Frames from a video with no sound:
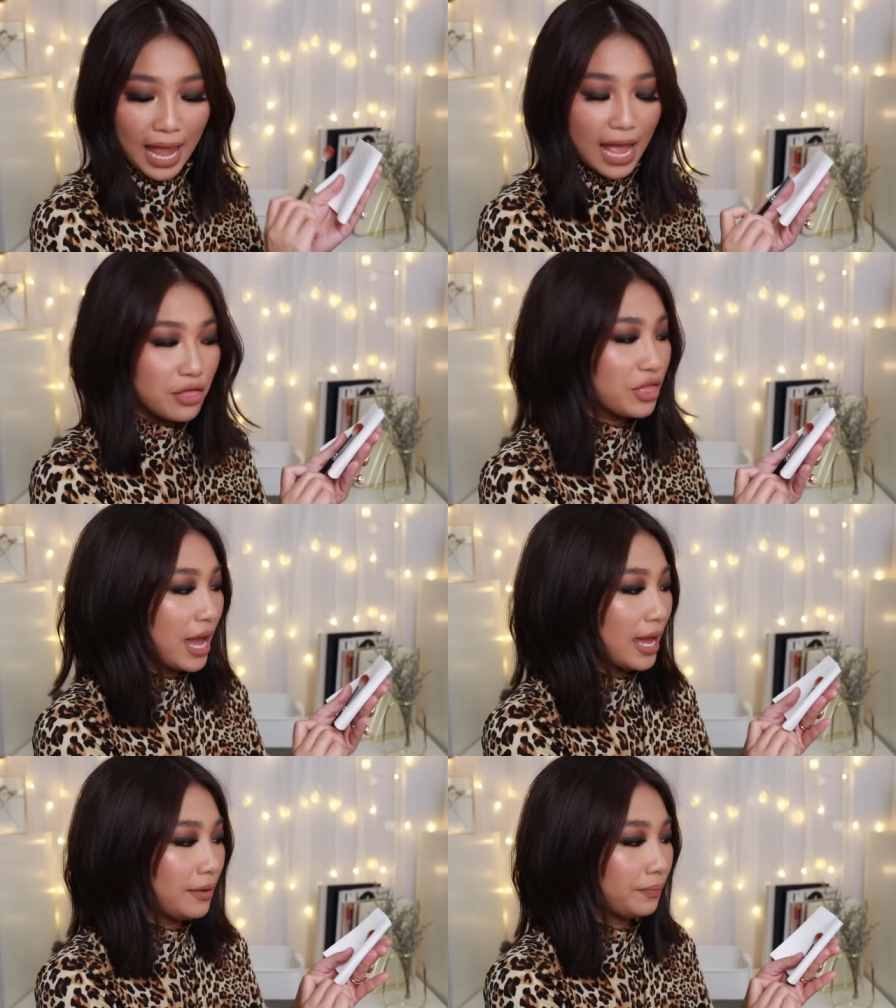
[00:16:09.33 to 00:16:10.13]
And
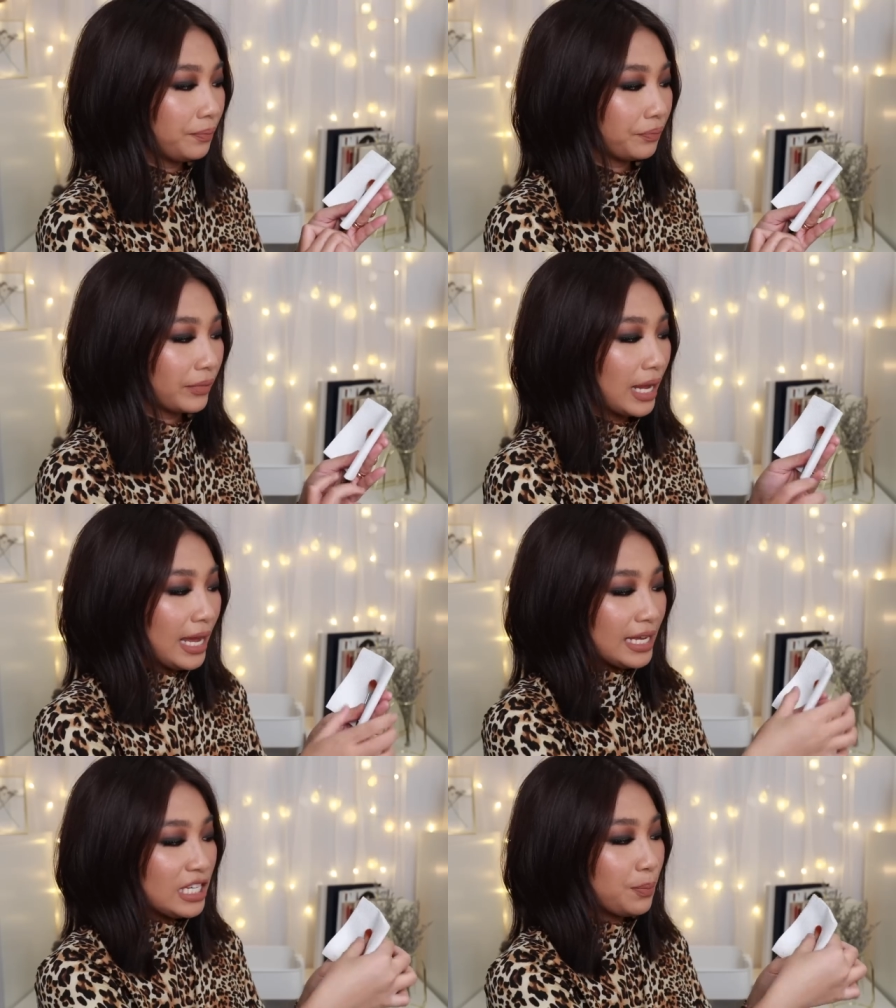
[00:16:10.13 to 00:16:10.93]
then,
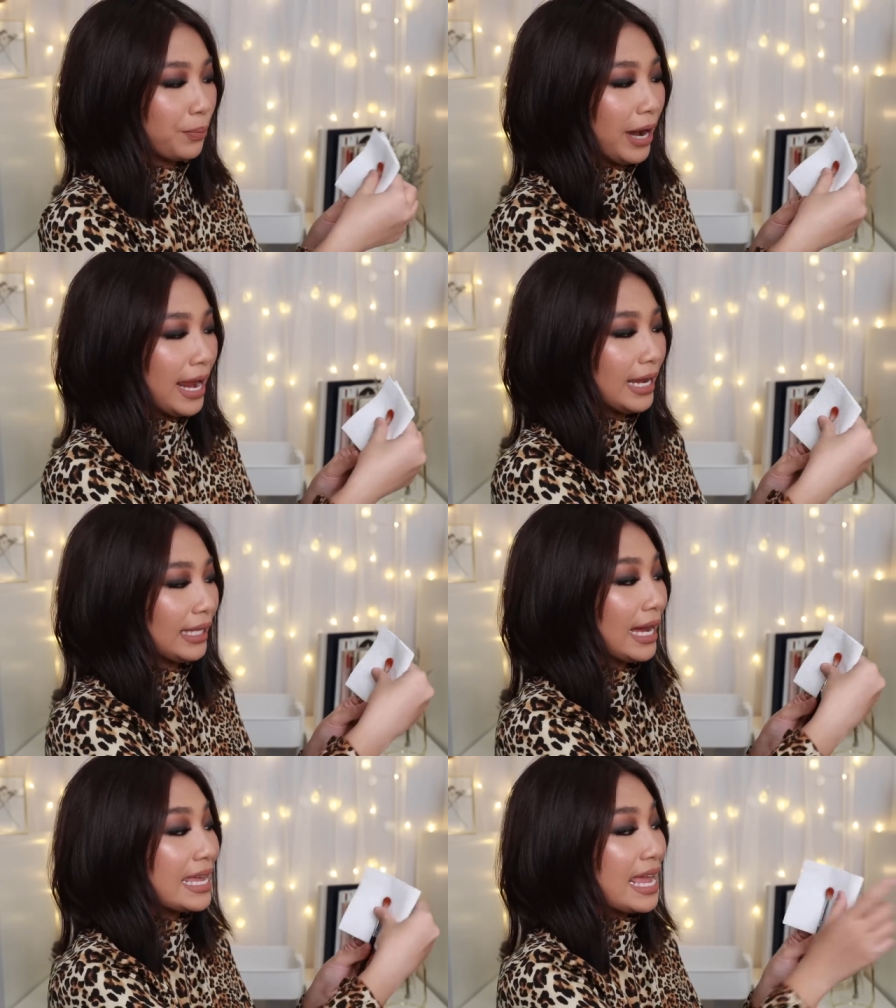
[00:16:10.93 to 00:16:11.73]
spray it
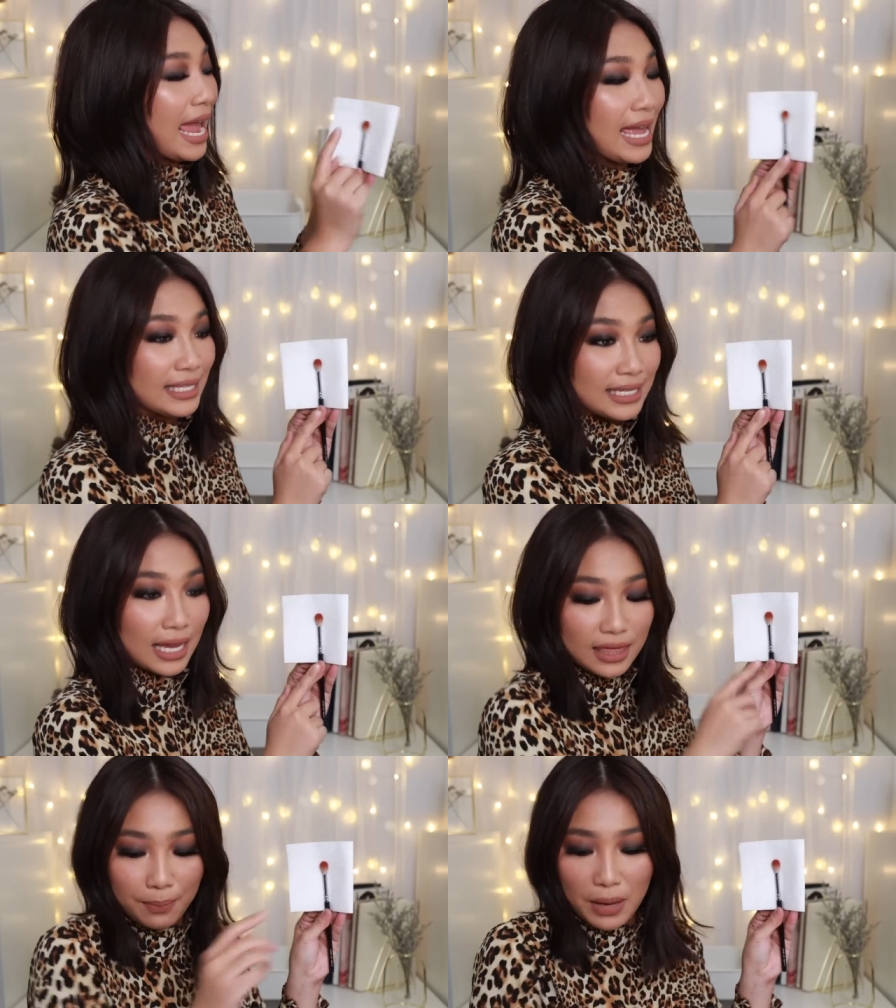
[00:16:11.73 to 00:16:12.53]

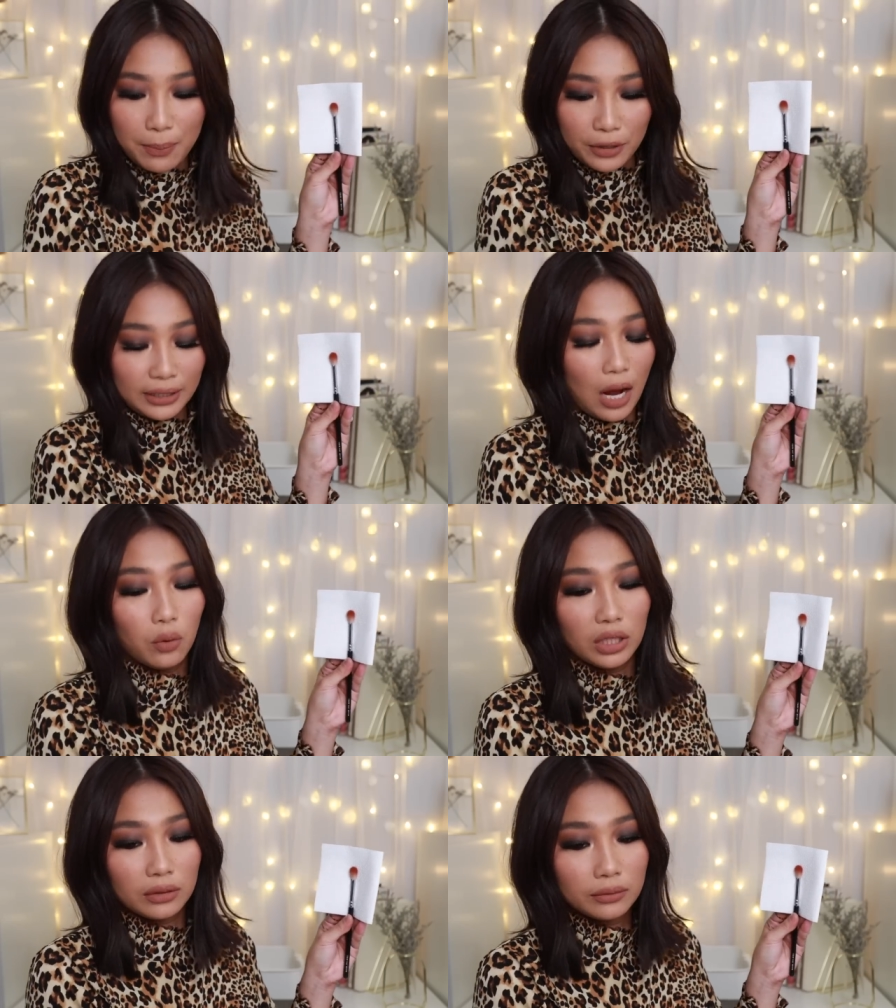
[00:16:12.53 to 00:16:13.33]
against the paper
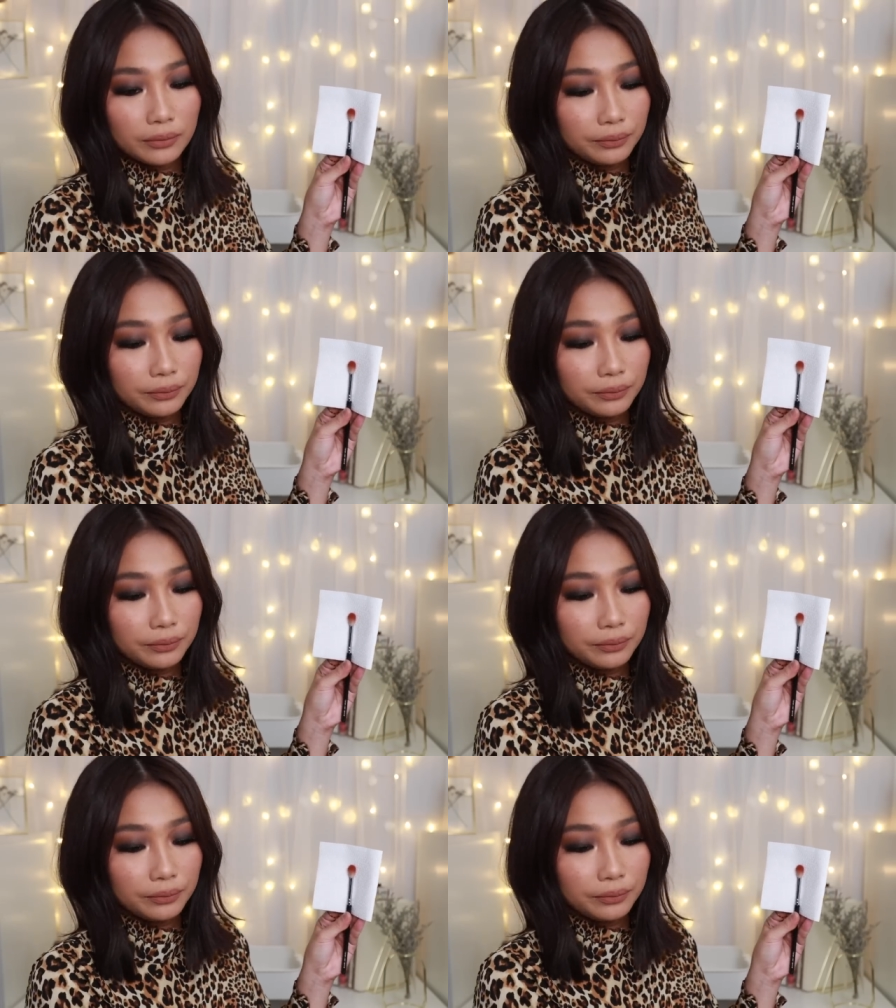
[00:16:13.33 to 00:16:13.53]
towel.